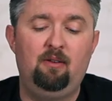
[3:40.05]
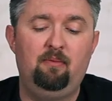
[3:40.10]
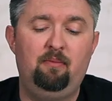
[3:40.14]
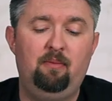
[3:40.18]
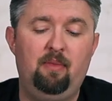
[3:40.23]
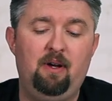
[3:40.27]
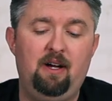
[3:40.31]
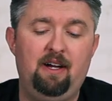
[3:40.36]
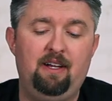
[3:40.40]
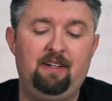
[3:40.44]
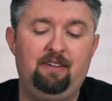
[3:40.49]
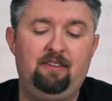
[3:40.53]

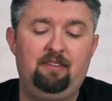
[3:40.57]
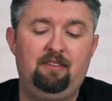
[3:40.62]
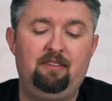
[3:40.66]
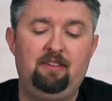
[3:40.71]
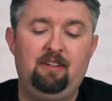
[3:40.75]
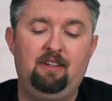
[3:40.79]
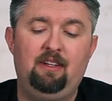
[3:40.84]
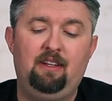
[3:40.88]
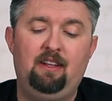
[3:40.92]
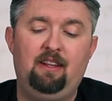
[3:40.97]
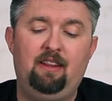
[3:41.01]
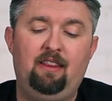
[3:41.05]
But
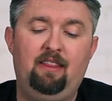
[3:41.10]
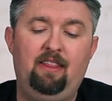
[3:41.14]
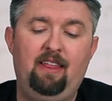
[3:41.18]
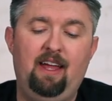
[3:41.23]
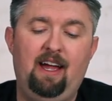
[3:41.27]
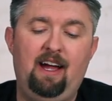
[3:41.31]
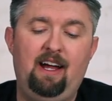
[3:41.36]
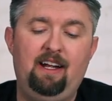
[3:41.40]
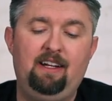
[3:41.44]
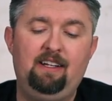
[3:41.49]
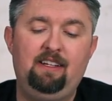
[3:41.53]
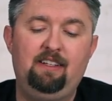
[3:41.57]

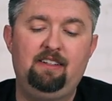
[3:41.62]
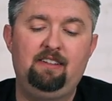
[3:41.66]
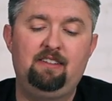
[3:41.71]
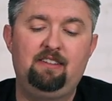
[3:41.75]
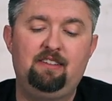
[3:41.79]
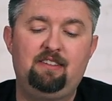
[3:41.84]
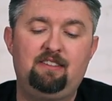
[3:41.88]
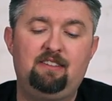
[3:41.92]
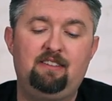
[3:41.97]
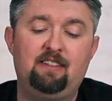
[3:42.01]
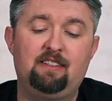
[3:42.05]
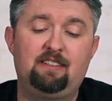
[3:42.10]
that
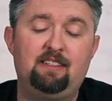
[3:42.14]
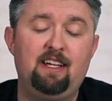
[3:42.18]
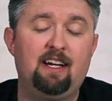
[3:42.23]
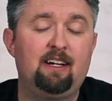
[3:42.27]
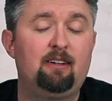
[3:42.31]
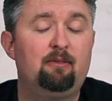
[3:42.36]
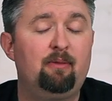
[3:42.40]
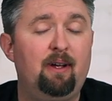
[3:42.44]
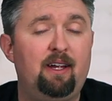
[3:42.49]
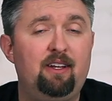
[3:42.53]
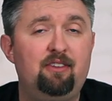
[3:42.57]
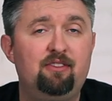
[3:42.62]
is the
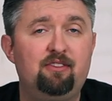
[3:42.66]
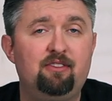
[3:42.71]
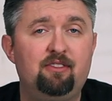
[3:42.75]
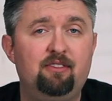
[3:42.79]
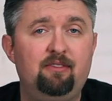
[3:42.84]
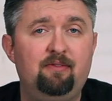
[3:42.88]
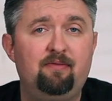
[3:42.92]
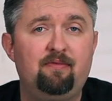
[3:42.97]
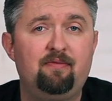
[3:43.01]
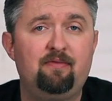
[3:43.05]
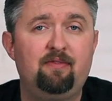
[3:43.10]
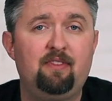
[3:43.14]
Tech
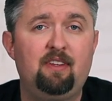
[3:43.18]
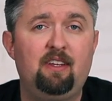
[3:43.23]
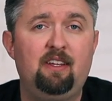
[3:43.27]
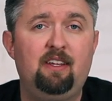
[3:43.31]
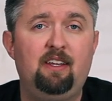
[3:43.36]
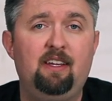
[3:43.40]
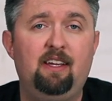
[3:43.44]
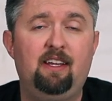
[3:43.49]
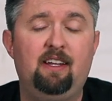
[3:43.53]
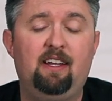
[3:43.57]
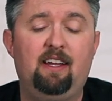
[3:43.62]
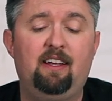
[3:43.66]
Ranger
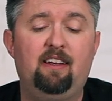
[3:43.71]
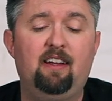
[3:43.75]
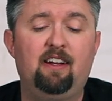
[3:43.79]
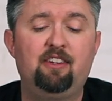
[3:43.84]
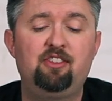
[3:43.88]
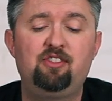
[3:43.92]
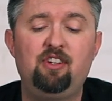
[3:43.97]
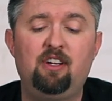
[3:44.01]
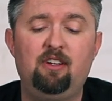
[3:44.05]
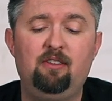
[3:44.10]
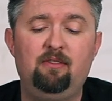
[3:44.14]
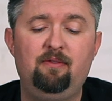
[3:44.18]
in a
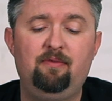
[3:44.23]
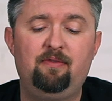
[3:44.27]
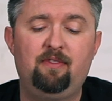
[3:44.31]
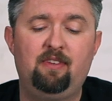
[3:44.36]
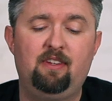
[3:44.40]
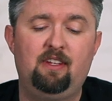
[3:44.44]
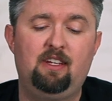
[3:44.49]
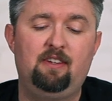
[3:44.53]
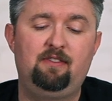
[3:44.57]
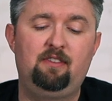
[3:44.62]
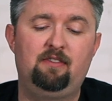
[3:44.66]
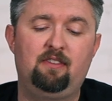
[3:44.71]
nutshell.
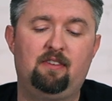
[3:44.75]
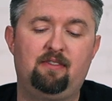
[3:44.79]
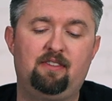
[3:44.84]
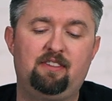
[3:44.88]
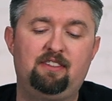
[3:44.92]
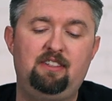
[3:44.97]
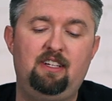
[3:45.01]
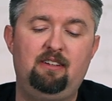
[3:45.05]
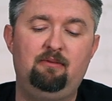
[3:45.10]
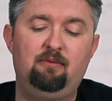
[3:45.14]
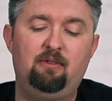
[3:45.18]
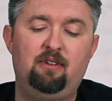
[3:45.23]
If you've ever
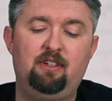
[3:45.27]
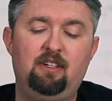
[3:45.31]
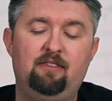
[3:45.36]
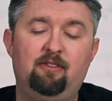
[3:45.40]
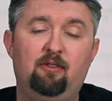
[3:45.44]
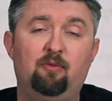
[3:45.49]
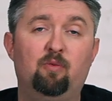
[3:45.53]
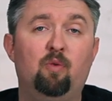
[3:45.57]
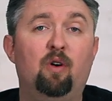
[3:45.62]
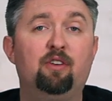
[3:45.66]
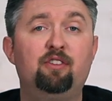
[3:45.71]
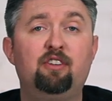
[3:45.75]
seen one, ever
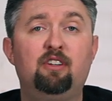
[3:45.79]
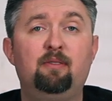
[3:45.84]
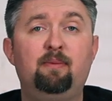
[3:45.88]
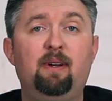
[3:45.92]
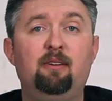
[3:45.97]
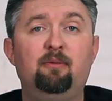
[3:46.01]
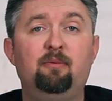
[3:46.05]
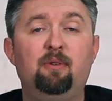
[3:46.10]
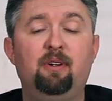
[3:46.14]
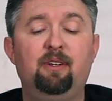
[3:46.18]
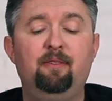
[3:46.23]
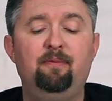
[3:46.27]
wondered
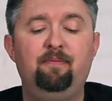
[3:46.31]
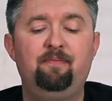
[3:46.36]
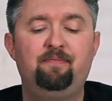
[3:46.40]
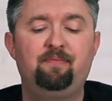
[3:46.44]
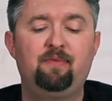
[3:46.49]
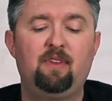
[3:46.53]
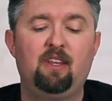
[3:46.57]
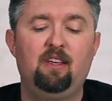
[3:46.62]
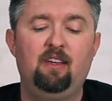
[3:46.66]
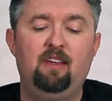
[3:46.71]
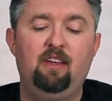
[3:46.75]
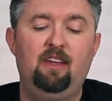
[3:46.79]
about one,
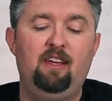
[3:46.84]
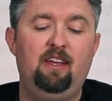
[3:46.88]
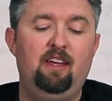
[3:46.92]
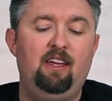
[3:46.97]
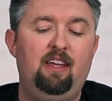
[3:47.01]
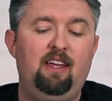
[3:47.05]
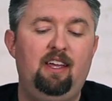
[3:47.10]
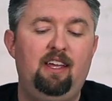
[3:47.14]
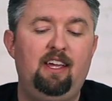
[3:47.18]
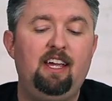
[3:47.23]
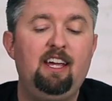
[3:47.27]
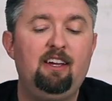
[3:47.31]

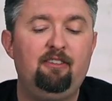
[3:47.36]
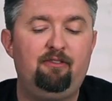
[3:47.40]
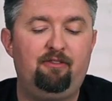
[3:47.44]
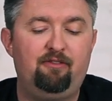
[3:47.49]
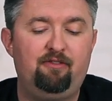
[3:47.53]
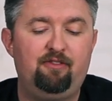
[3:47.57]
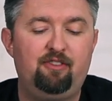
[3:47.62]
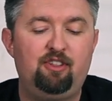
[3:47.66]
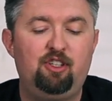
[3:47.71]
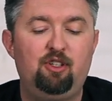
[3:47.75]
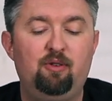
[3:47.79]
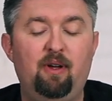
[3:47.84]

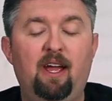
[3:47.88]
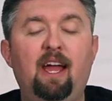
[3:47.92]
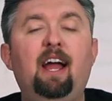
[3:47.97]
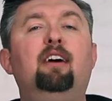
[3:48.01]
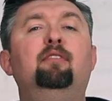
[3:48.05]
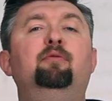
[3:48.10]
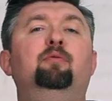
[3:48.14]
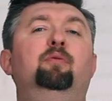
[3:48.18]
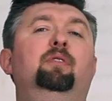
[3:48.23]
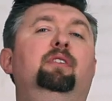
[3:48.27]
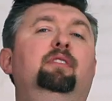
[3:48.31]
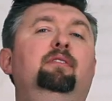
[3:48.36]
if you
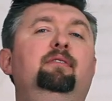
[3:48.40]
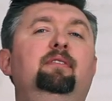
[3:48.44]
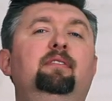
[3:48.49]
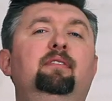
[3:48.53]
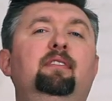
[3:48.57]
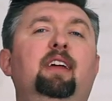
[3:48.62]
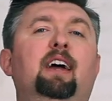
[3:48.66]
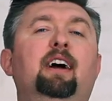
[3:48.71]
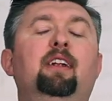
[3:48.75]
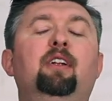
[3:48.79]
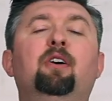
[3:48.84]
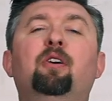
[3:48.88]
have one
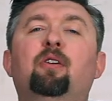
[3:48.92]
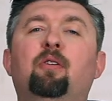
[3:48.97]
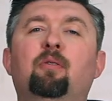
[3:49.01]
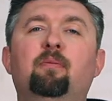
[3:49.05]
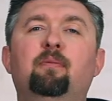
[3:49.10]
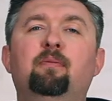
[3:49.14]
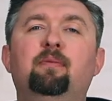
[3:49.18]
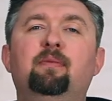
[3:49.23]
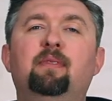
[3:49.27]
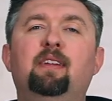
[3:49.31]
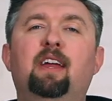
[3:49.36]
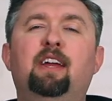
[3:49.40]
at
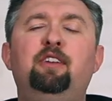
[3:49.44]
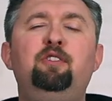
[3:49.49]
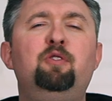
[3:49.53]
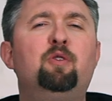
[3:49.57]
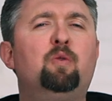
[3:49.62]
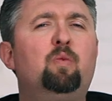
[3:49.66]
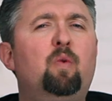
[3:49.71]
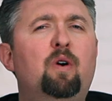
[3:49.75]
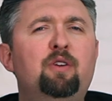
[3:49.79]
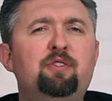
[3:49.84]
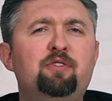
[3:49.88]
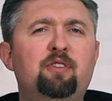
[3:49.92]
home and you're
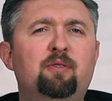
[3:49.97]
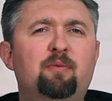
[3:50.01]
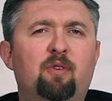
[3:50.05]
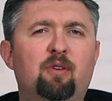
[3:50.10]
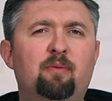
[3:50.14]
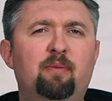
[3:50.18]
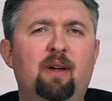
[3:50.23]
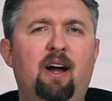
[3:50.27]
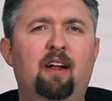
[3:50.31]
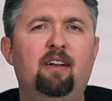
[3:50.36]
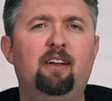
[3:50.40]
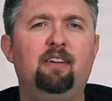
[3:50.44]
wondering more
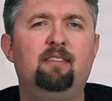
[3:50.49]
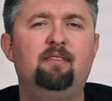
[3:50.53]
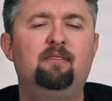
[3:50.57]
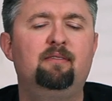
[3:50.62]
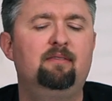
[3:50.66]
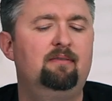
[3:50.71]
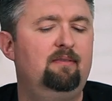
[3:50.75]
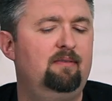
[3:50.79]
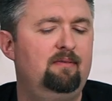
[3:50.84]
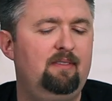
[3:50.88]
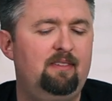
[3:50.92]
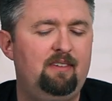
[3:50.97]
about it,
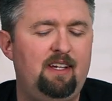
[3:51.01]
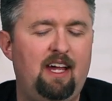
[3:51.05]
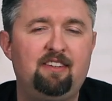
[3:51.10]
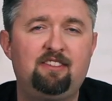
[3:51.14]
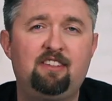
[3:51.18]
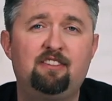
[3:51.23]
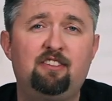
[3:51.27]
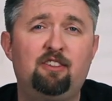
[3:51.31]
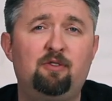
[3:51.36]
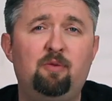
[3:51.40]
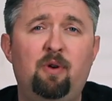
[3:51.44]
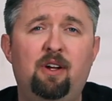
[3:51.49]
ask
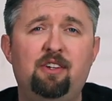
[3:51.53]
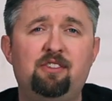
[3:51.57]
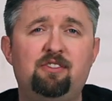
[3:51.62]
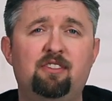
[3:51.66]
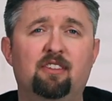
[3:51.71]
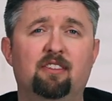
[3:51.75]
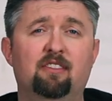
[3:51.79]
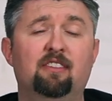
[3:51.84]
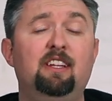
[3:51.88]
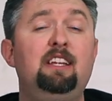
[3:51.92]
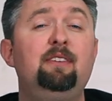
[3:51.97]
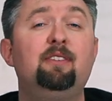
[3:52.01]
us a
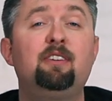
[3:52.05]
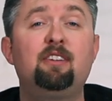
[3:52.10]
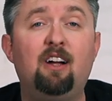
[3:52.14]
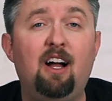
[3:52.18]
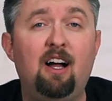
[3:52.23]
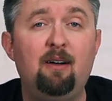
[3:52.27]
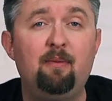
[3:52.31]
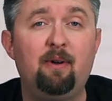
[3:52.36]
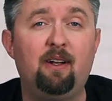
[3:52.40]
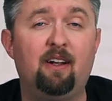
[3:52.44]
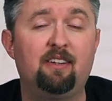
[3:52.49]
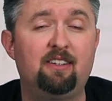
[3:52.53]
question. Leave a
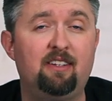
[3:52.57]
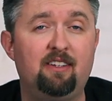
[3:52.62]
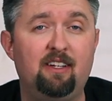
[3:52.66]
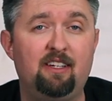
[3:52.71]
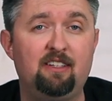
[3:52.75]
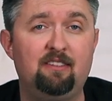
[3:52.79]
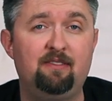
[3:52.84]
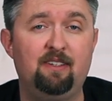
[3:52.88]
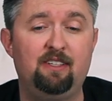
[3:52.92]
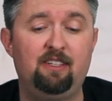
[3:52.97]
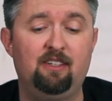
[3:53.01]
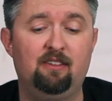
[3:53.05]
comment on
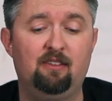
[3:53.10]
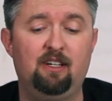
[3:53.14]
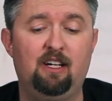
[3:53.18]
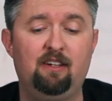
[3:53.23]
today's video.